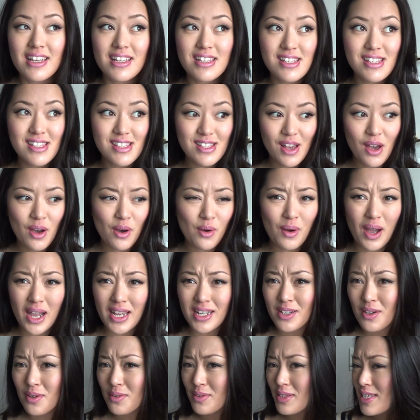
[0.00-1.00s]
So
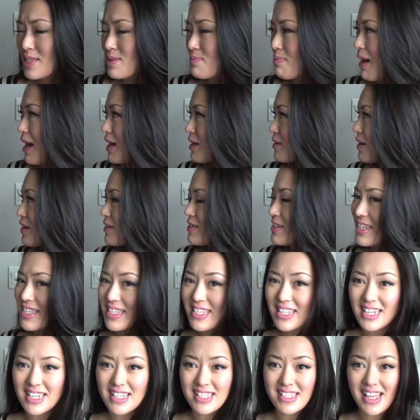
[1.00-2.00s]
I know this background
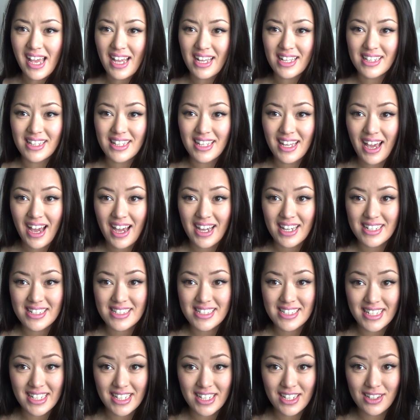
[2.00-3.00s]
isn't exactly
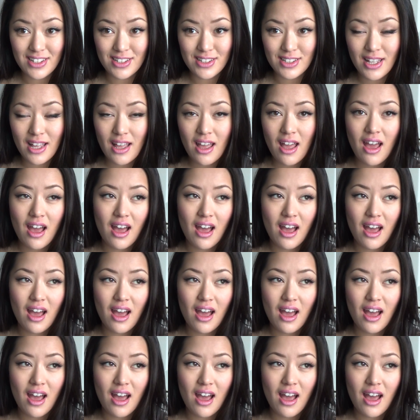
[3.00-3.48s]
ideal.